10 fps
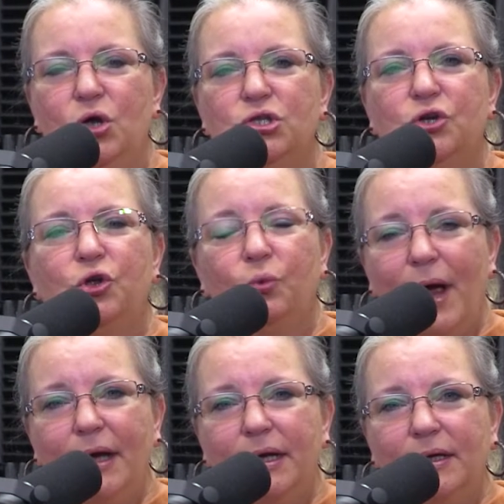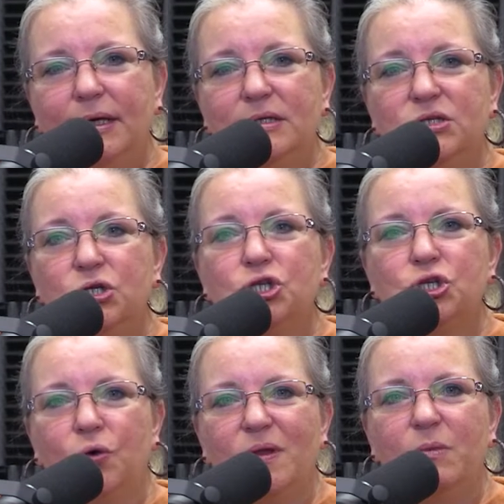so your writing needs to
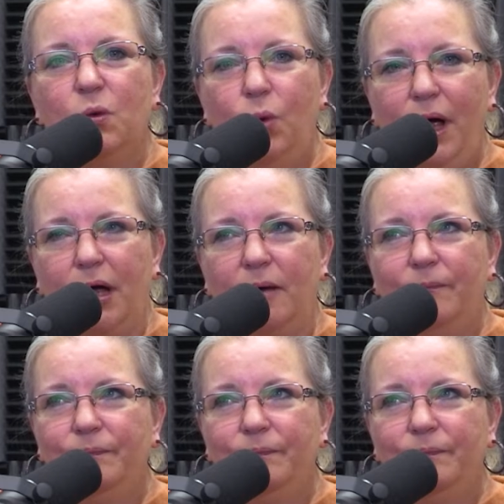show them the way.